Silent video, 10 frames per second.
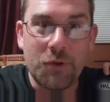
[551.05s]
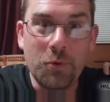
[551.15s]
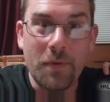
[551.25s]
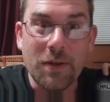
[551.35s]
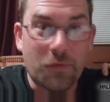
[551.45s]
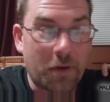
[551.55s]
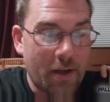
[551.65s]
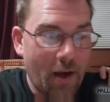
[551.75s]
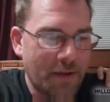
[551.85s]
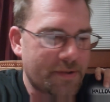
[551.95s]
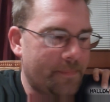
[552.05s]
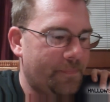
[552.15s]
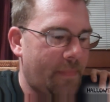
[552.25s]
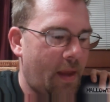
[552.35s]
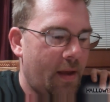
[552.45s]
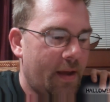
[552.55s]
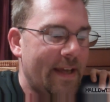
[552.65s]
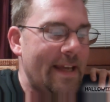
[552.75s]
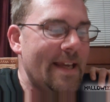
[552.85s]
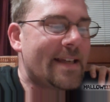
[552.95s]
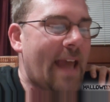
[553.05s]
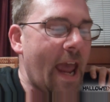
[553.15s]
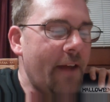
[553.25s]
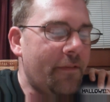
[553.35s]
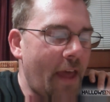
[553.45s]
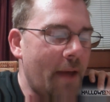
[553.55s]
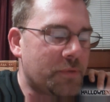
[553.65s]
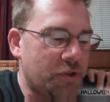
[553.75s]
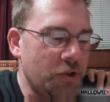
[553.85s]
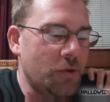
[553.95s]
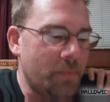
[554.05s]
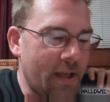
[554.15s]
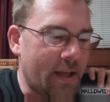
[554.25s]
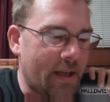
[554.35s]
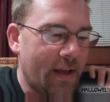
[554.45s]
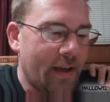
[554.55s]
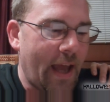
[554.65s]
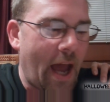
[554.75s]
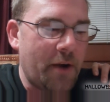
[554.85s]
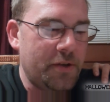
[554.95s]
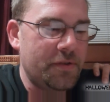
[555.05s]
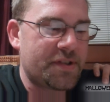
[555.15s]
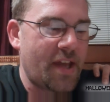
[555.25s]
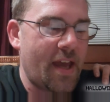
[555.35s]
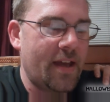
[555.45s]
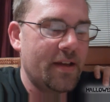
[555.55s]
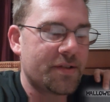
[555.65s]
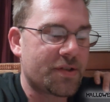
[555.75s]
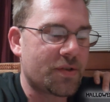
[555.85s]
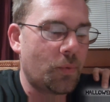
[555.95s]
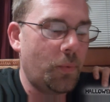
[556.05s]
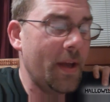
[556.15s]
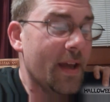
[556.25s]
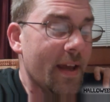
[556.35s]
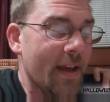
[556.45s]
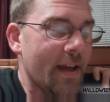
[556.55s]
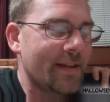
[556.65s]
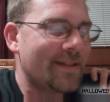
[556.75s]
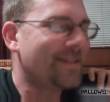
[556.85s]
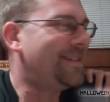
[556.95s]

Dude, that's freaking awesome. He gave them to me. How do you say, sweet?